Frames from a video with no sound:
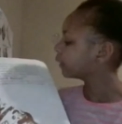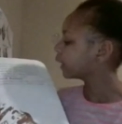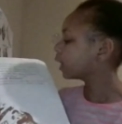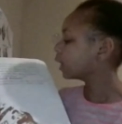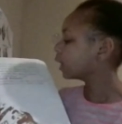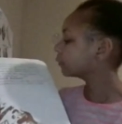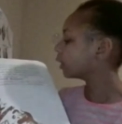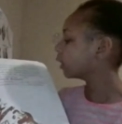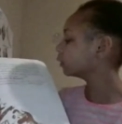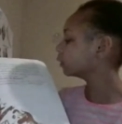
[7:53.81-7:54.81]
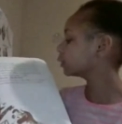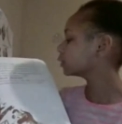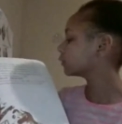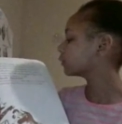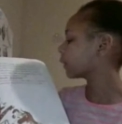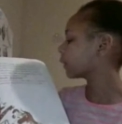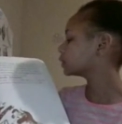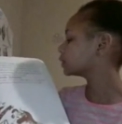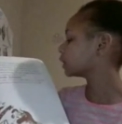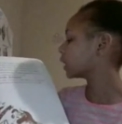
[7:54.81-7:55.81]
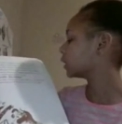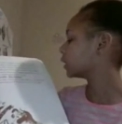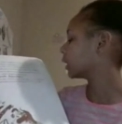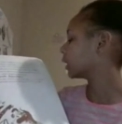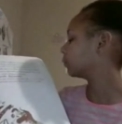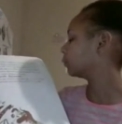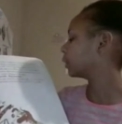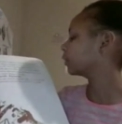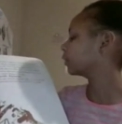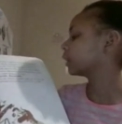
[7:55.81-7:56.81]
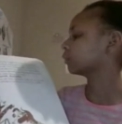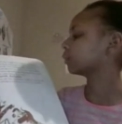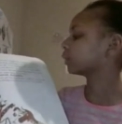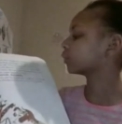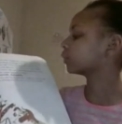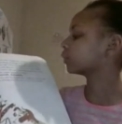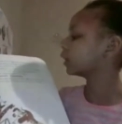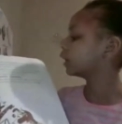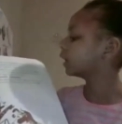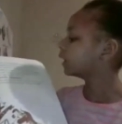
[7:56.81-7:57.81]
They hung balls that were shiny and bells that twinkled,